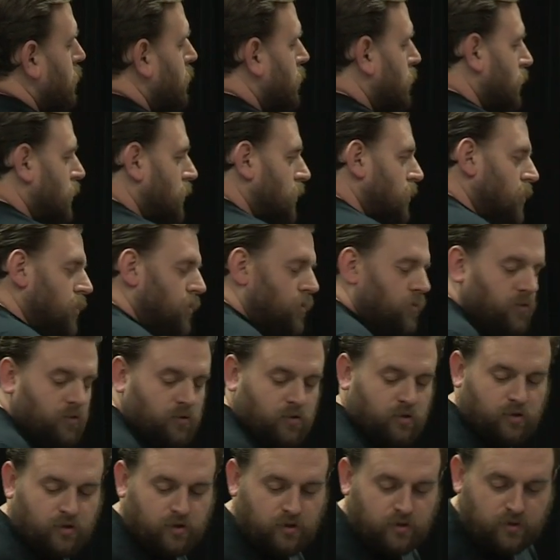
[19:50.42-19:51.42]
You can
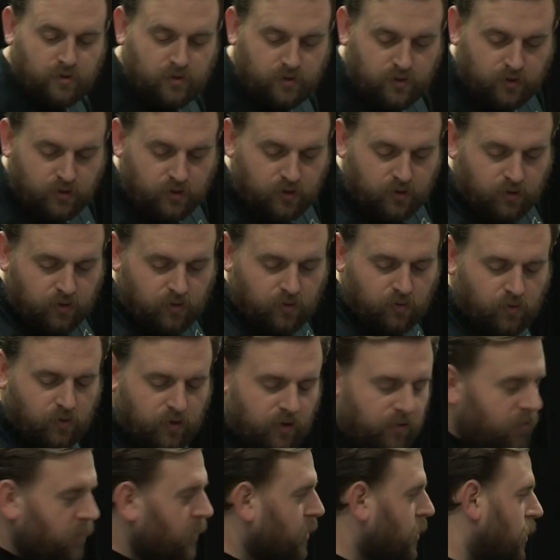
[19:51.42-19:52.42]
use
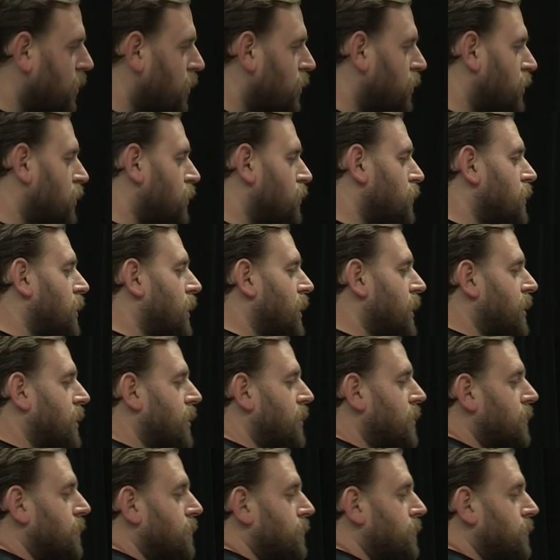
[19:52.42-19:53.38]
whatever color you like.